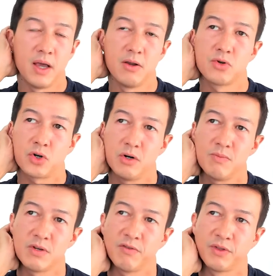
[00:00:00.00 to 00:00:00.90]
in
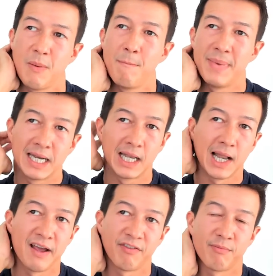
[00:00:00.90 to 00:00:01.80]
terms of the
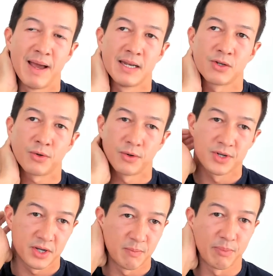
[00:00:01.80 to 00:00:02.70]
Midlife
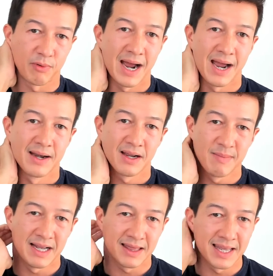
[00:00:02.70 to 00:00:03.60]
Mentors as a brand, I
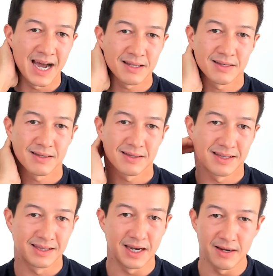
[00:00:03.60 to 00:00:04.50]
mean,
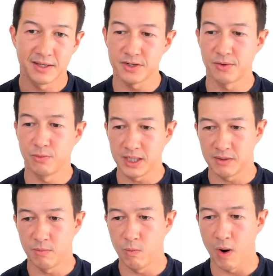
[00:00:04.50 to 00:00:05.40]
there's a
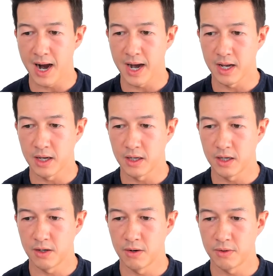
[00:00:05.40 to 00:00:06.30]
reason why,
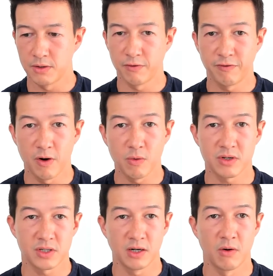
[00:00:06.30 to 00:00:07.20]
you're
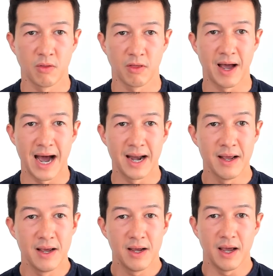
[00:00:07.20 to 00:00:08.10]
focusing on that.
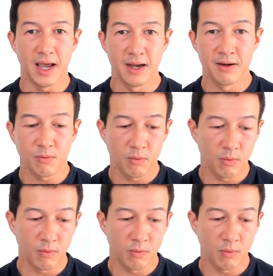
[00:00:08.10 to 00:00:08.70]
And